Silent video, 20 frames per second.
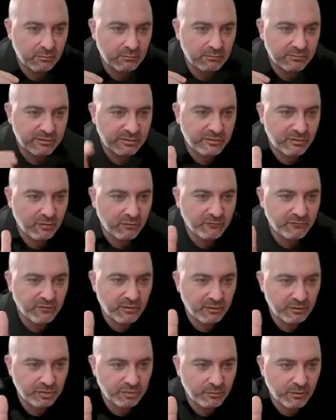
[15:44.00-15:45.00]
so
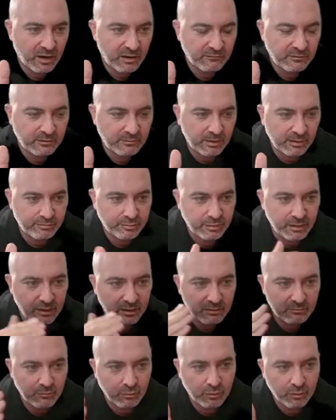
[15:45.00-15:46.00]
far thriving by
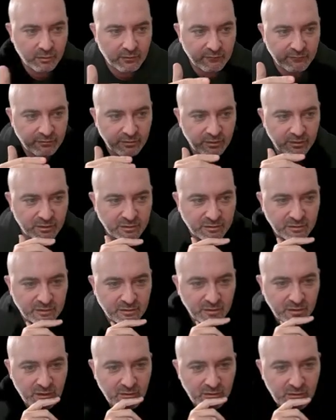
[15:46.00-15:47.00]
playing more of this
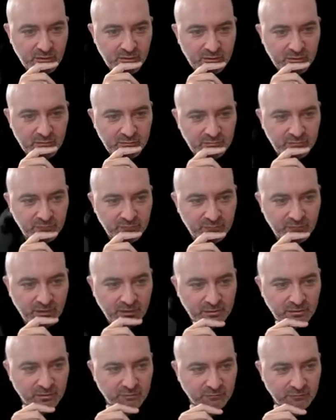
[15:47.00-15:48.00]

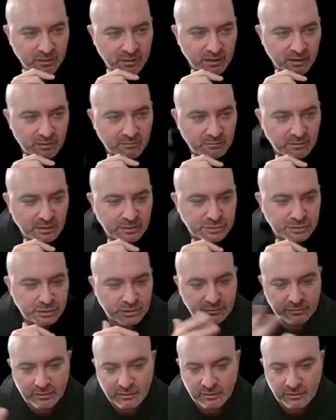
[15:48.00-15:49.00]
defensive game. And
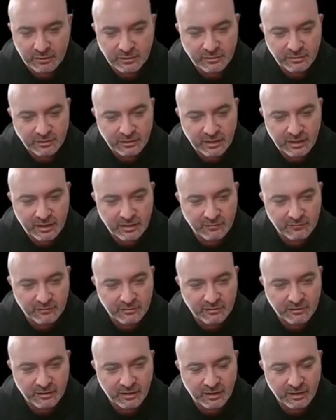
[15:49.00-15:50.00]
there it is again.
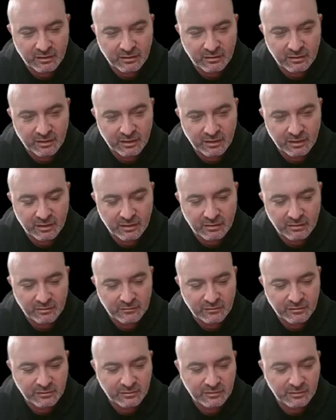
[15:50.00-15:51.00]
Just
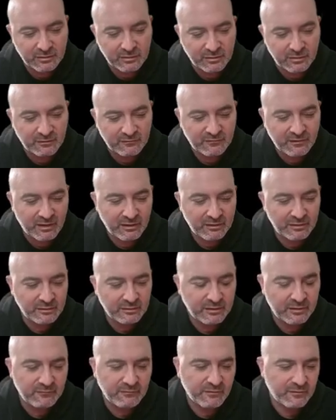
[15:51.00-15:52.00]
the Italian
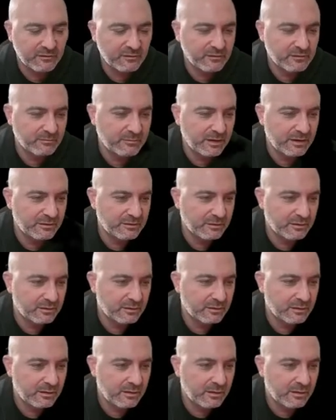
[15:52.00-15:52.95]
defense is amazing,